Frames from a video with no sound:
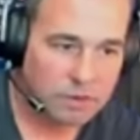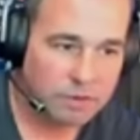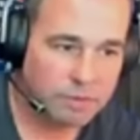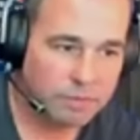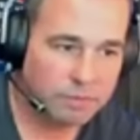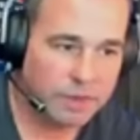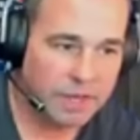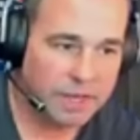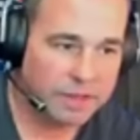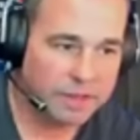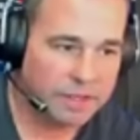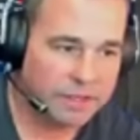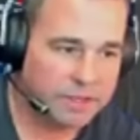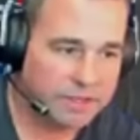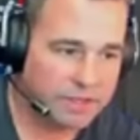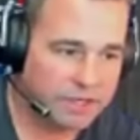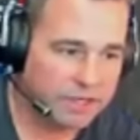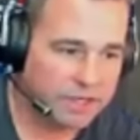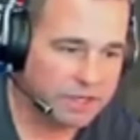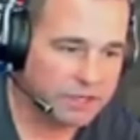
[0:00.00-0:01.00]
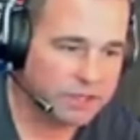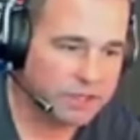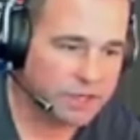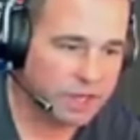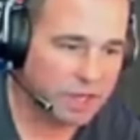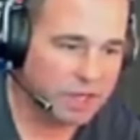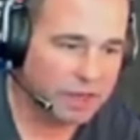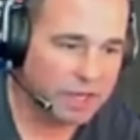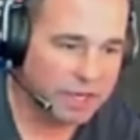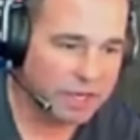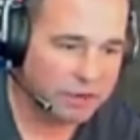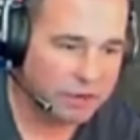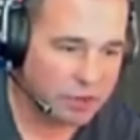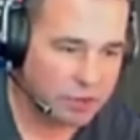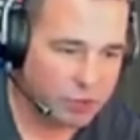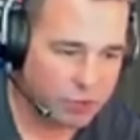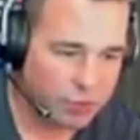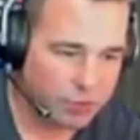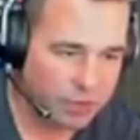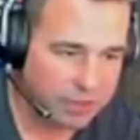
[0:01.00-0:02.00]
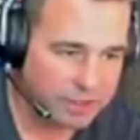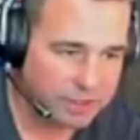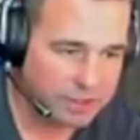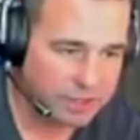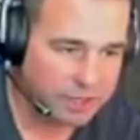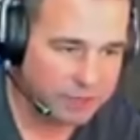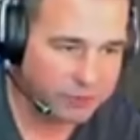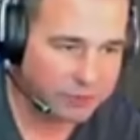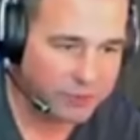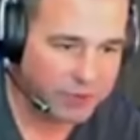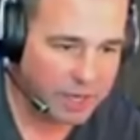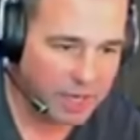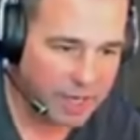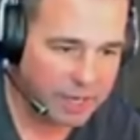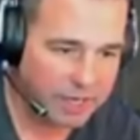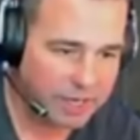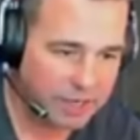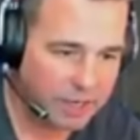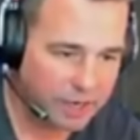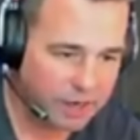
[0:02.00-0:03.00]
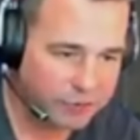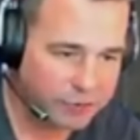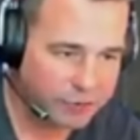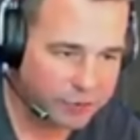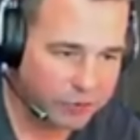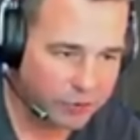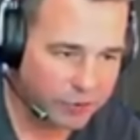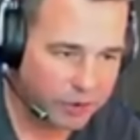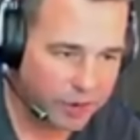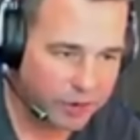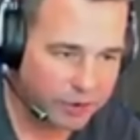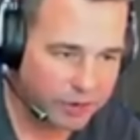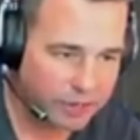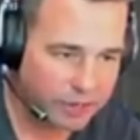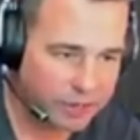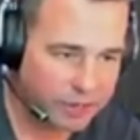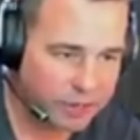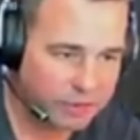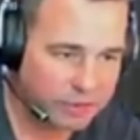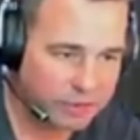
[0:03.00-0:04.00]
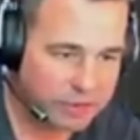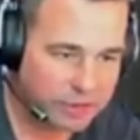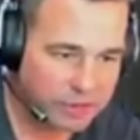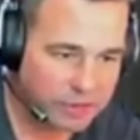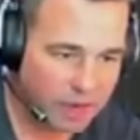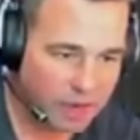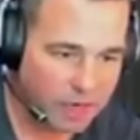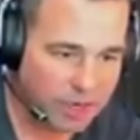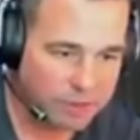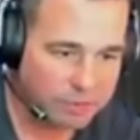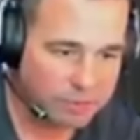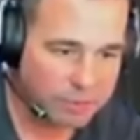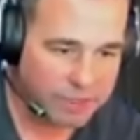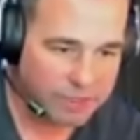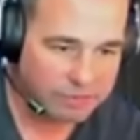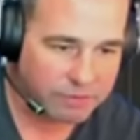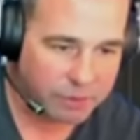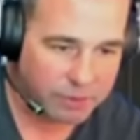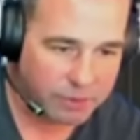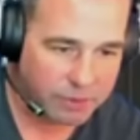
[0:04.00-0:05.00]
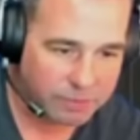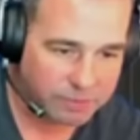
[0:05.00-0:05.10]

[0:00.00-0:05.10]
Man, this thing is like, it's like flying a Ferrari. Unbelievable.